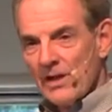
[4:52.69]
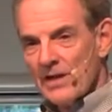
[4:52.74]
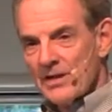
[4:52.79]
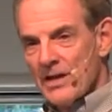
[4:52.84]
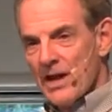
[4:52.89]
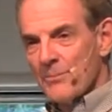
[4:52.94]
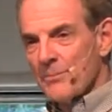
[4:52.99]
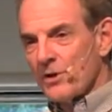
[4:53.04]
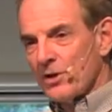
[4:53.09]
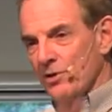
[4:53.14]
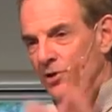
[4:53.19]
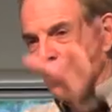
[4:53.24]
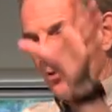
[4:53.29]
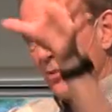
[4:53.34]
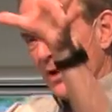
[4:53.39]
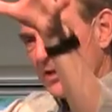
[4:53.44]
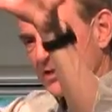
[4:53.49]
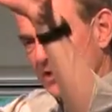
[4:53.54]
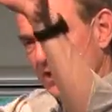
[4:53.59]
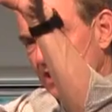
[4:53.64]
Now, Bill
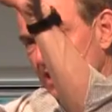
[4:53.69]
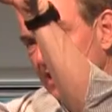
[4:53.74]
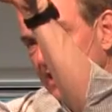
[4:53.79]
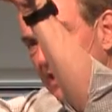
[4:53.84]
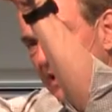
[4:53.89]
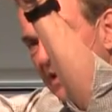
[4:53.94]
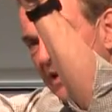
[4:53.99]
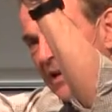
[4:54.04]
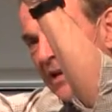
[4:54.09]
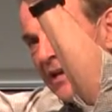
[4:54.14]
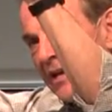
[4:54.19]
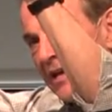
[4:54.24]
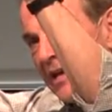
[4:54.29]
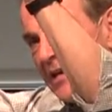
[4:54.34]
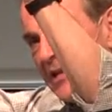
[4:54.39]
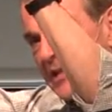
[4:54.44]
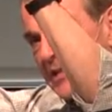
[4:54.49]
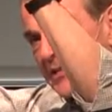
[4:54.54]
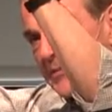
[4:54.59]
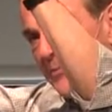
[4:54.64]
Qureshi,
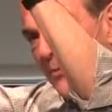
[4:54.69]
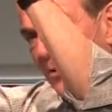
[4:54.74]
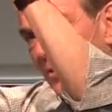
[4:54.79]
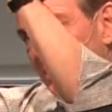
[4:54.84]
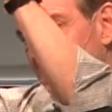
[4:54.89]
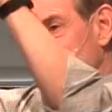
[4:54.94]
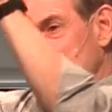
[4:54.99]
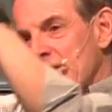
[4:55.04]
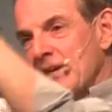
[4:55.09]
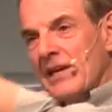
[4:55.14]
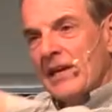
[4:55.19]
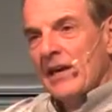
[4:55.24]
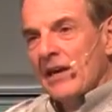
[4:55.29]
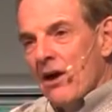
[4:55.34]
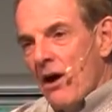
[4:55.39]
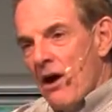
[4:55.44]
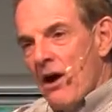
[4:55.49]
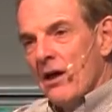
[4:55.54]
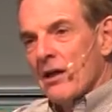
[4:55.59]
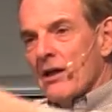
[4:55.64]
in his book Seeking
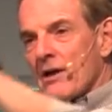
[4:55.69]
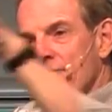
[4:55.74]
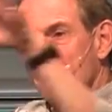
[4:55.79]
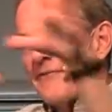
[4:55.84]
Allah,